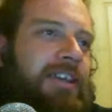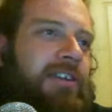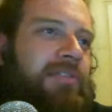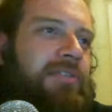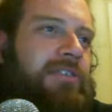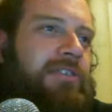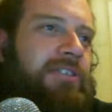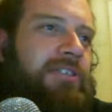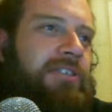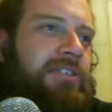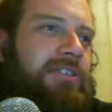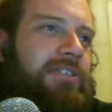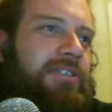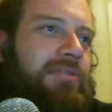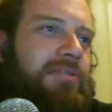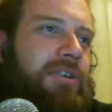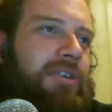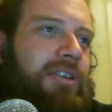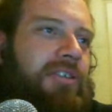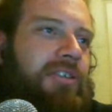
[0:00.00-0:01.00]

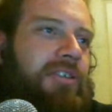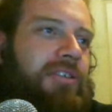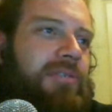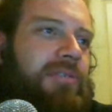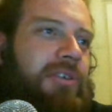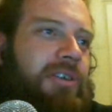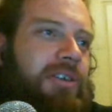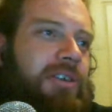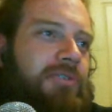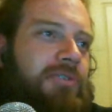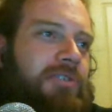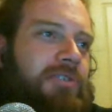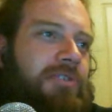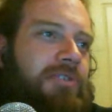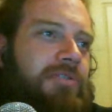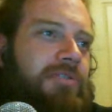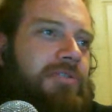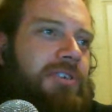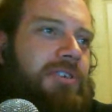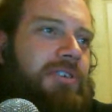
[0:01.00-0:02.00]
NFC already in the
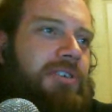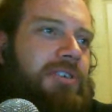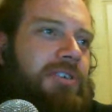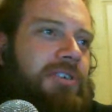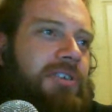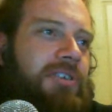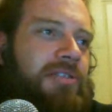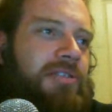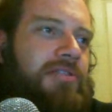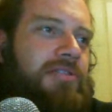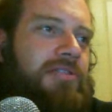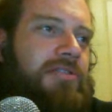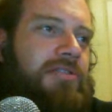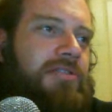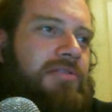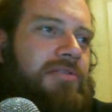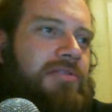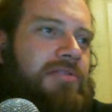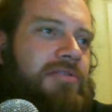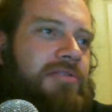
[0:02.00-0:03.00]
Smartwatch 3, and it
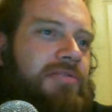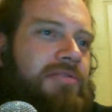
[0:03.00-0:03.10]
does.